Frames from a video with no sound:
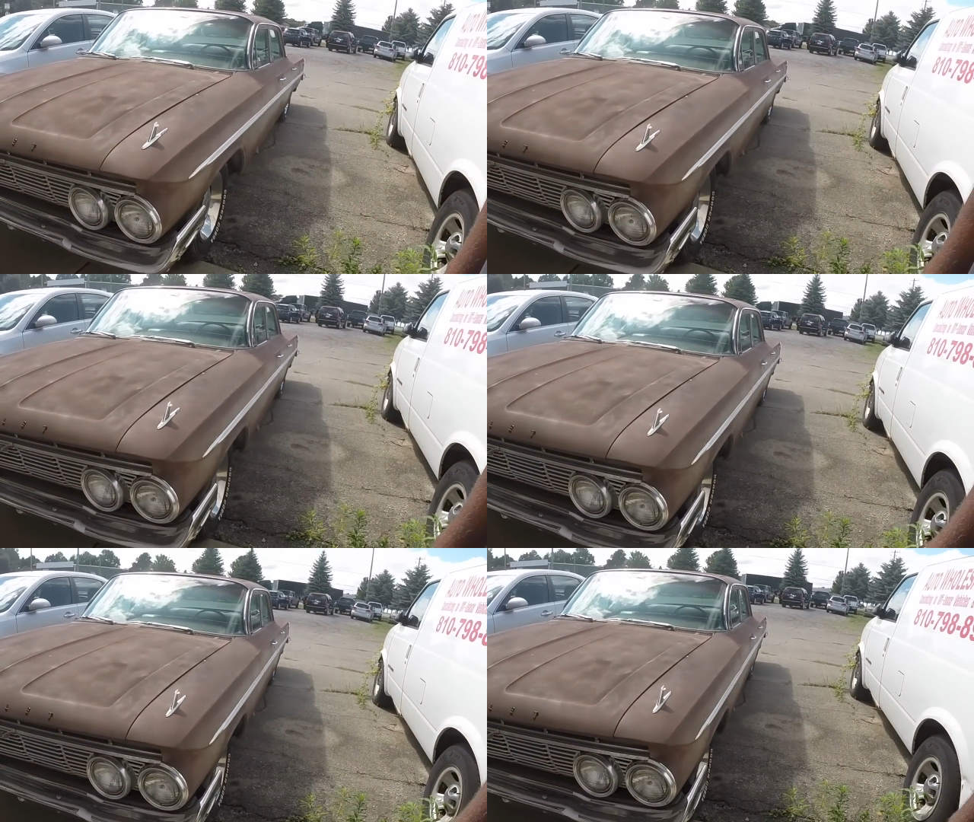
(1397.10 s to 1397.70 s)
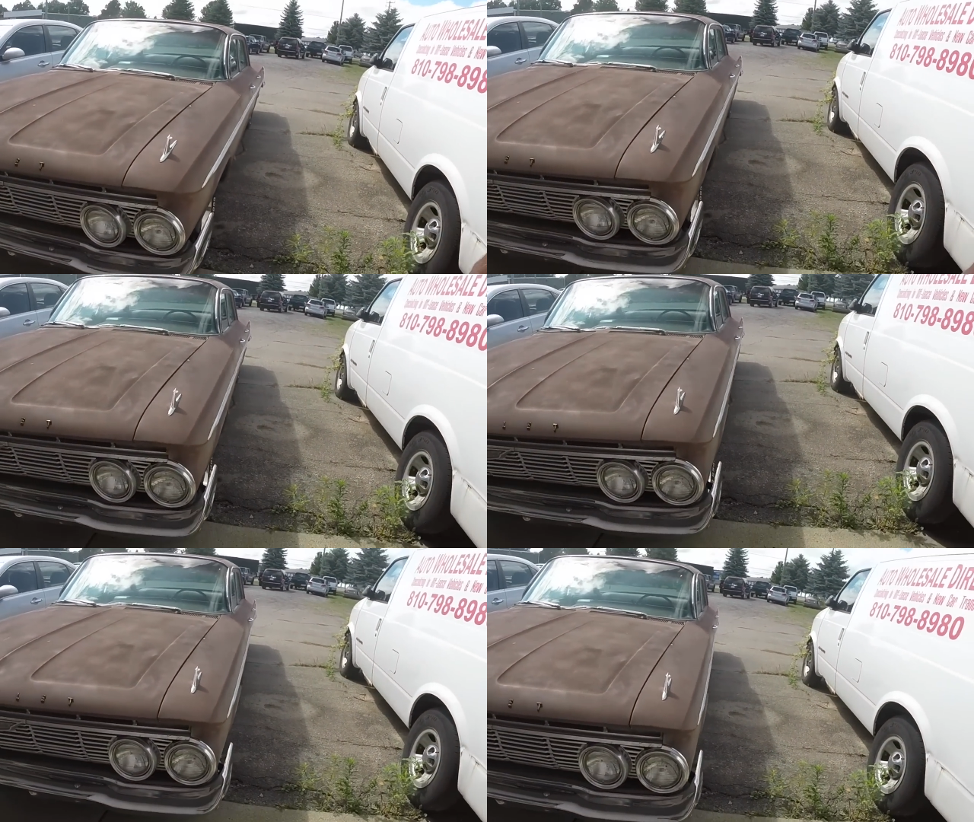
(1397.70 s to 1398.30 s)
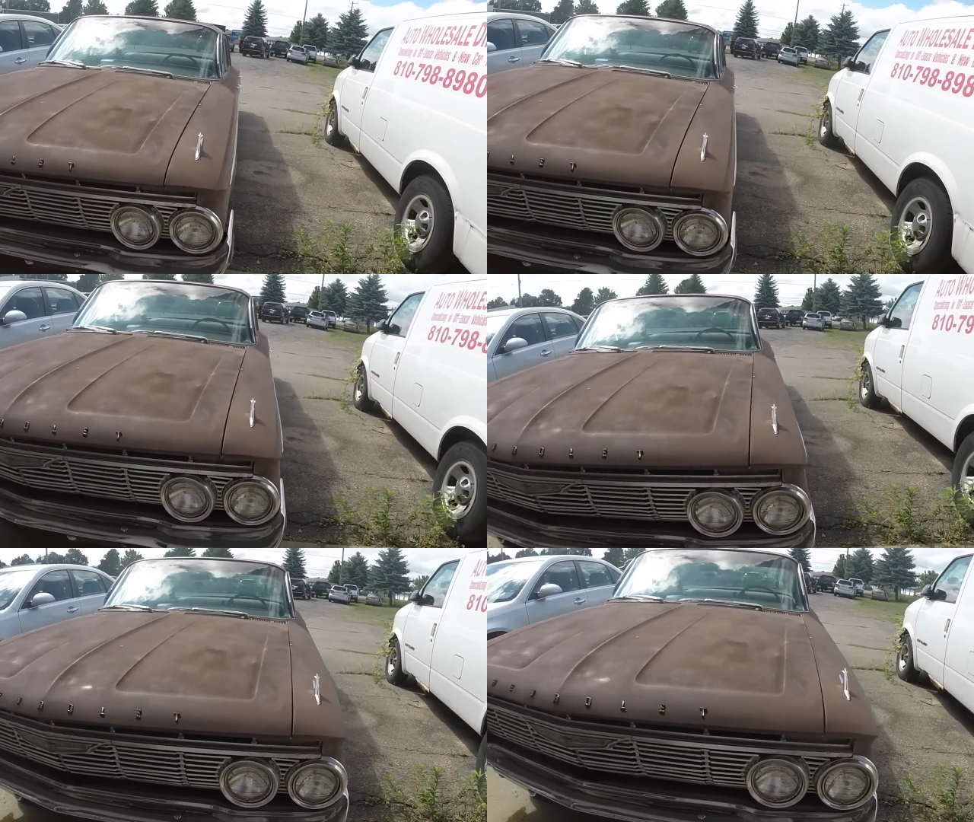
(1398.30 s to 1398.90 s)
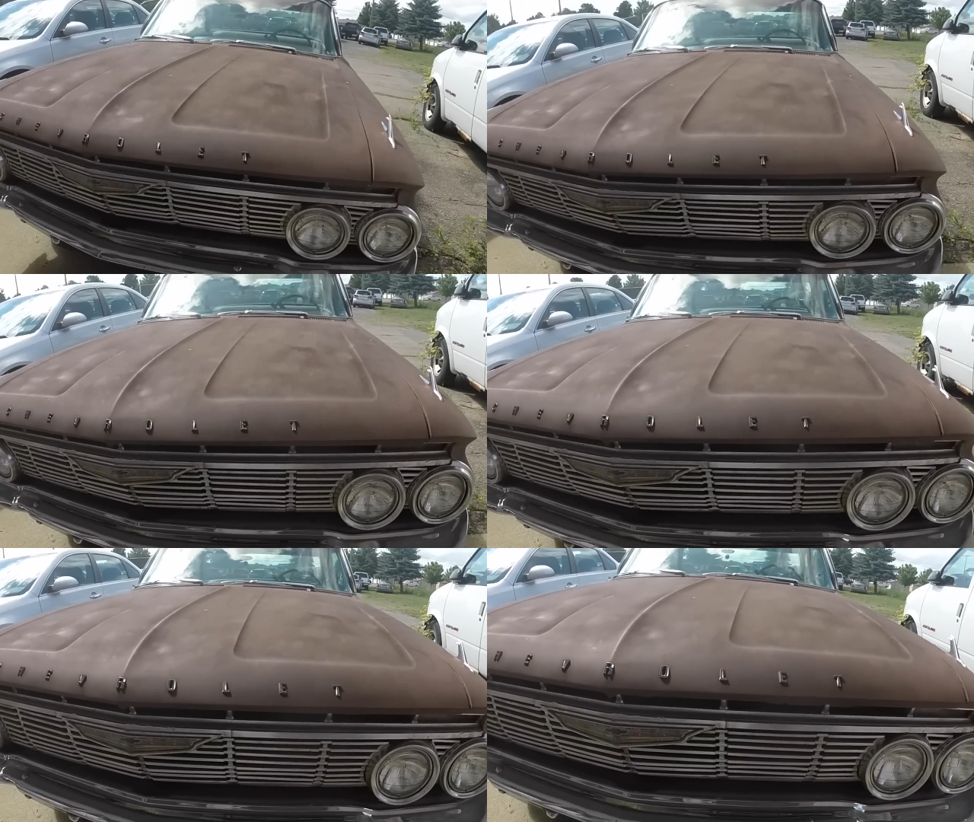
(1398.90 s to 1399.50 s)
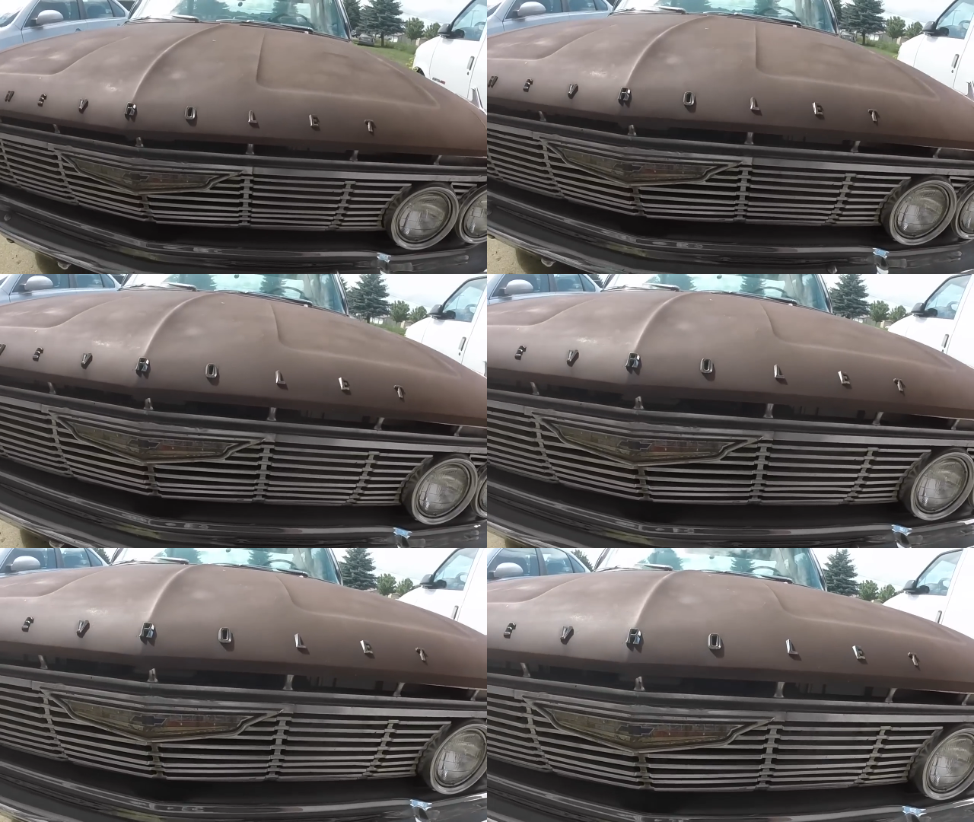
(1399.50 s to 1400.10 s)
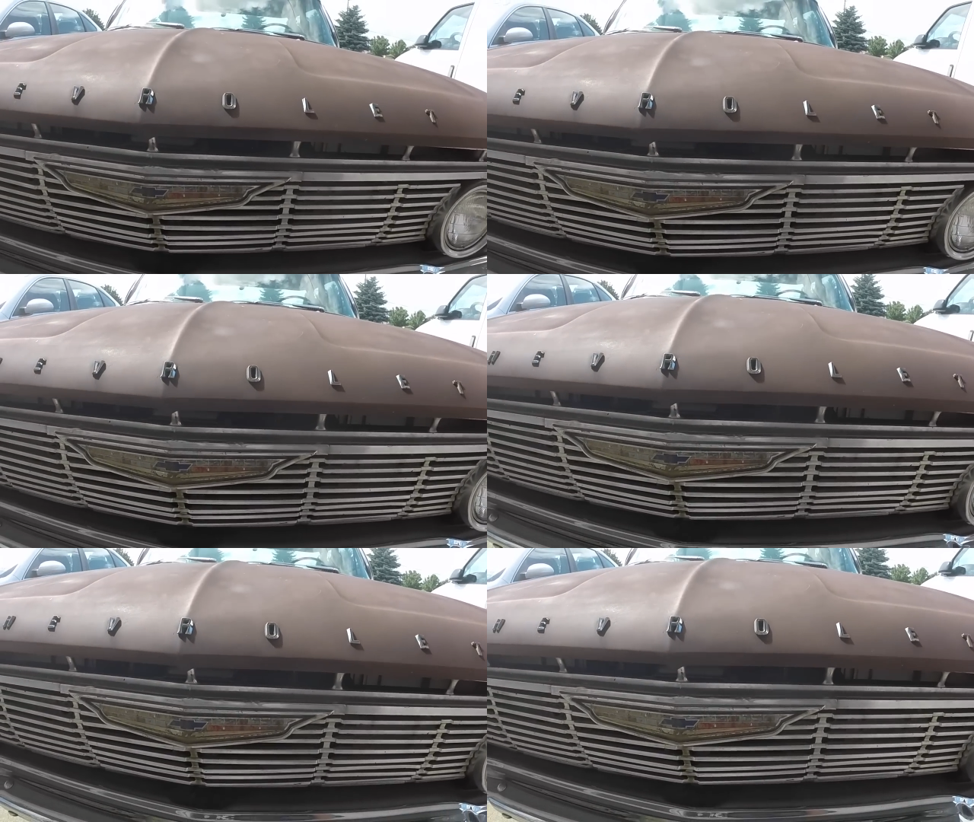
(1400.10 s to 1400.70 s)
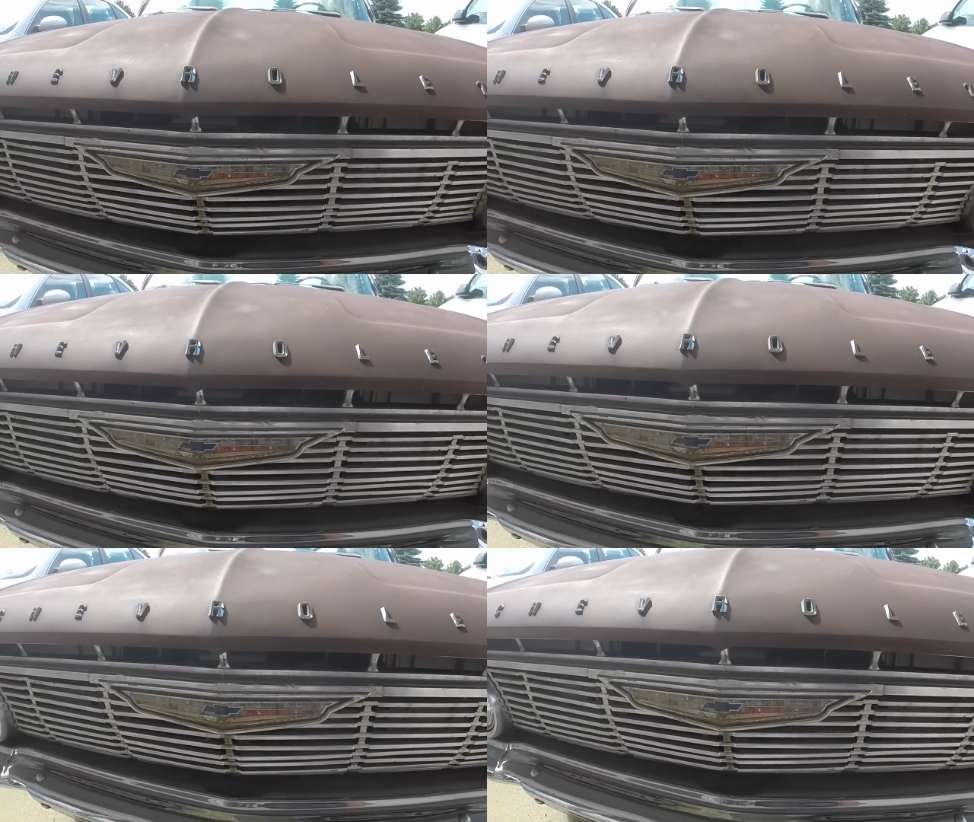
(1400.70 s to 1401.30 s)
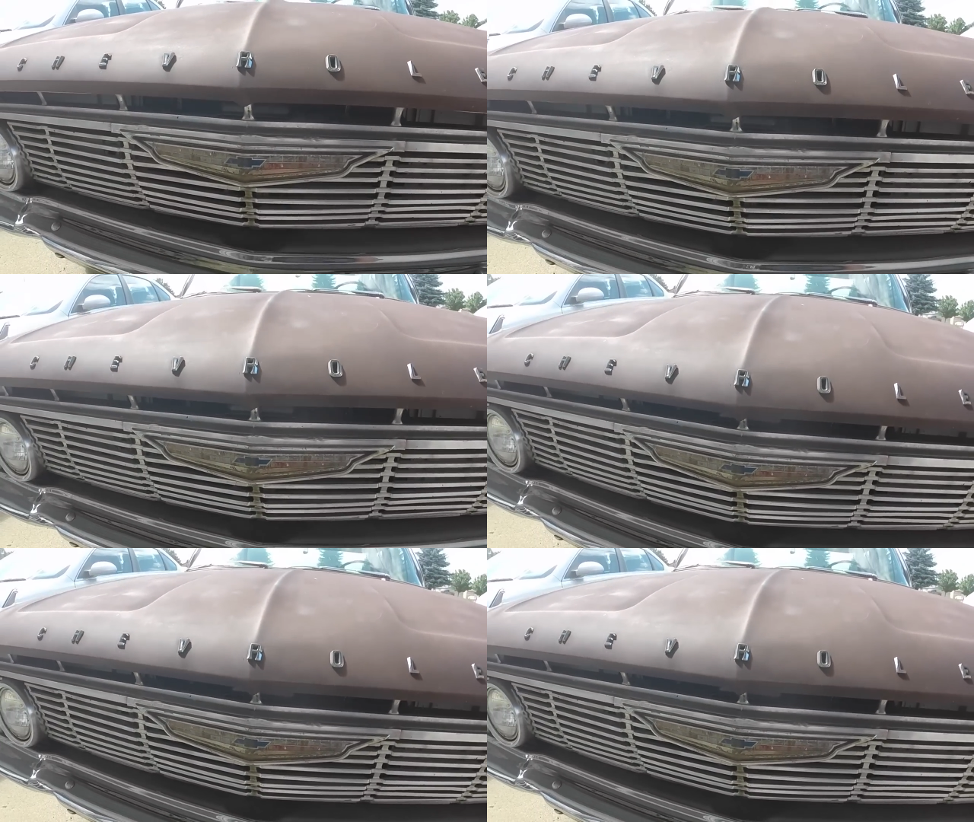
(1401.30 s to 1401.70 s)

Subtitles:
No face is visible, so there are no lips to read.